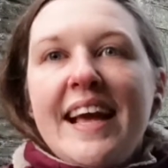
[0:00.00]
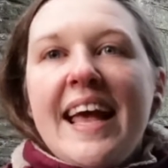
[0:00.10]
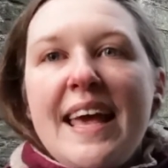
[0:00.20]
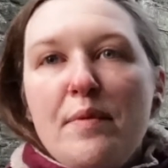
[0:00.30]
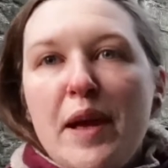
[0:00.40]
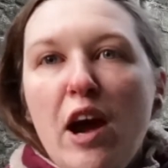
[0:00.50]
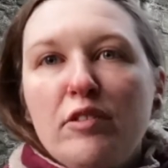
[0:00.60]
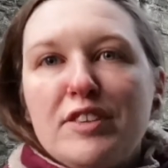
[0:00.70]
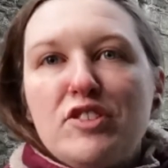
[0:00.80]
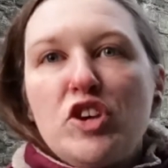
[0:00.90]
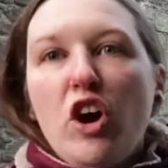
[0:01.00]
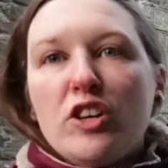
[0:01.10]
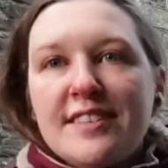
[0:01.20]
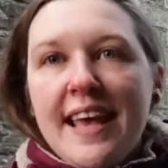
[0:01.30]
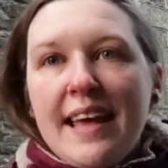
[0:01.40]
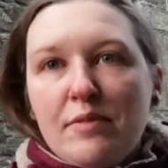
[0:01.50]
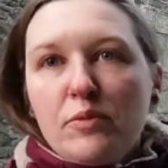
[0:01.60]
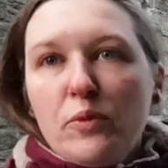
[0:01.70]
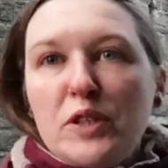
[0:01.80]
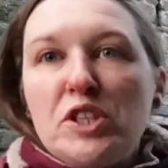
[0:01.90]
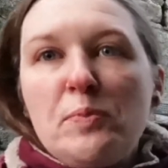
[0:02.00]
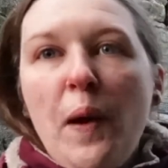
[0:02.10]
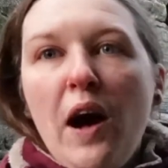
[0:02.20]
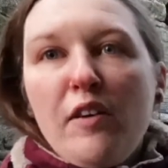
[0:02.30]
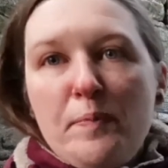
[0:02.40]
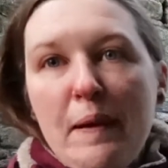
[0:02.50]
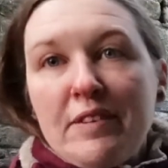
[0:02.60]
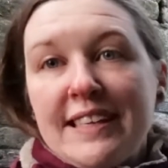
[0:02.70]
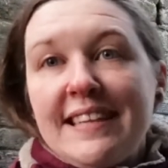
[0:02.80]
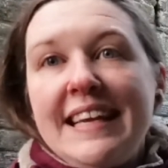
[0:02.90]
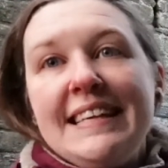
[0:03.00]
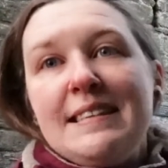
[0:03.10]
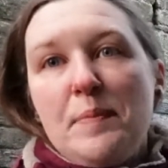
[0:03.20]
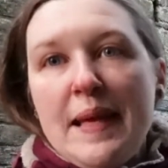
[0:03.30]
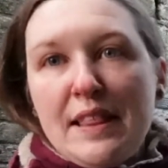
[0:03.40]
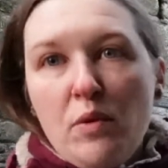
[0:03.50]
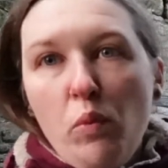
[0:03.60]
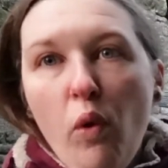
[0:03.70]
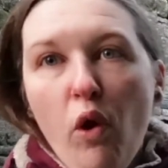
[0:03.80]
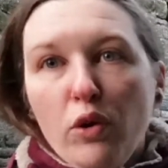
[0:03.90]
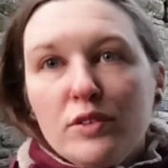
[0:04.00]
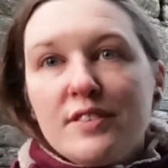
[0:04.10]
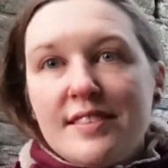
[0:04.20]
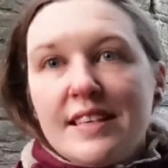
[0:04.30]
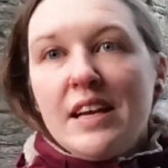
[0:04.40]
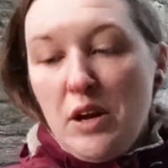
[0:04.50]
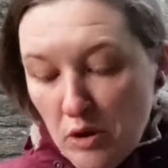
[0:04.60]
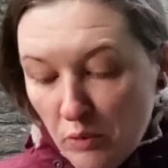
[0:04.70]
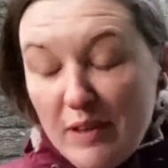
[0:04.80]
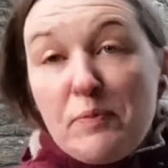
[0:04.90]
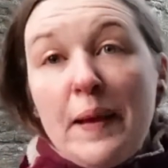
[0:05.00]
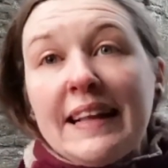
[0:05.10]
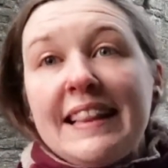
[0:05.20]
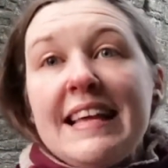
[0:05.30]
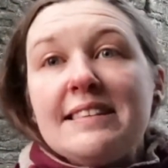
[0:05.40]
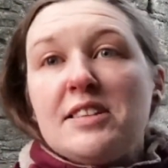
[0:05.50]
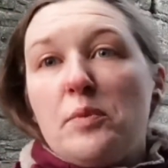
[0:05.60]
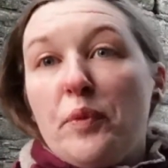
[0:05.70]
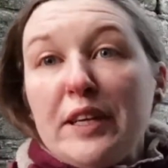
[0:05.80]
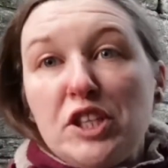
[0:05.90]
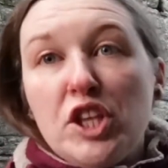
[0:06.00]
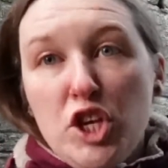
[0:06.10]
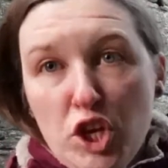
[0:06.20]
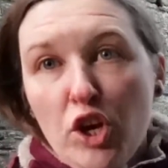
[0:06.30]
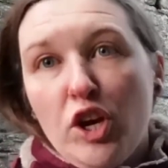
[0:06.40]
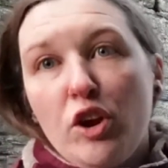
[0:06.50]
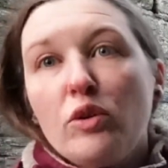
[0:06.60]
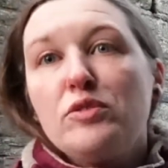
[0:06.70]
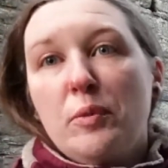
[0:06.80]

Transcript: Here we are at Scotsgate, which is part of Berwick's Elizabethan walls. We've picked these as a bridge that you could also